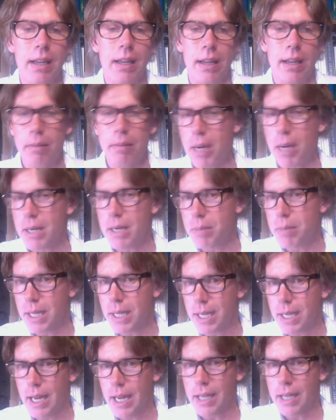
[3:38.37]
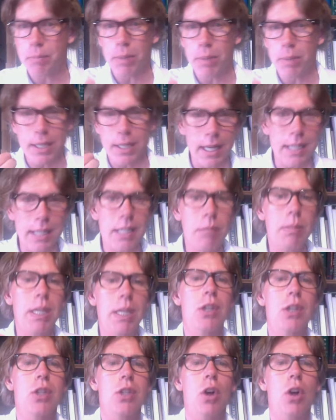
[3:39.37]
it might be the case, precisely
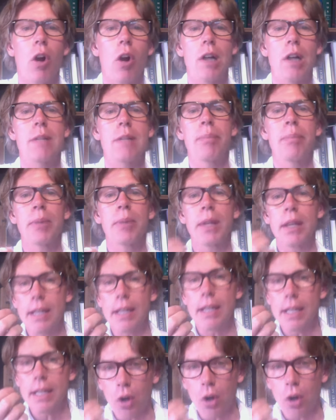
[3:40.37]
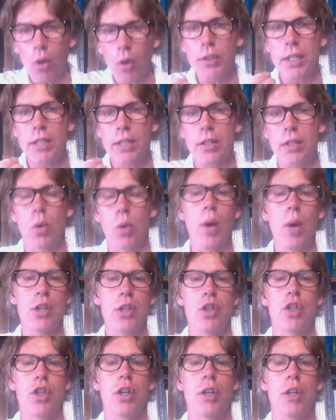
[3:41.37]
because art calls into
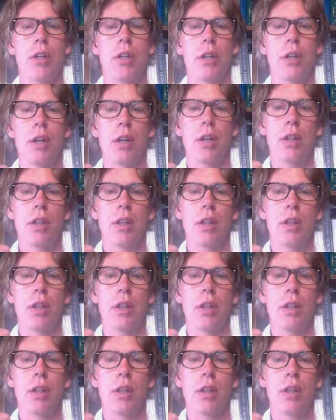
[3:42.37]
question the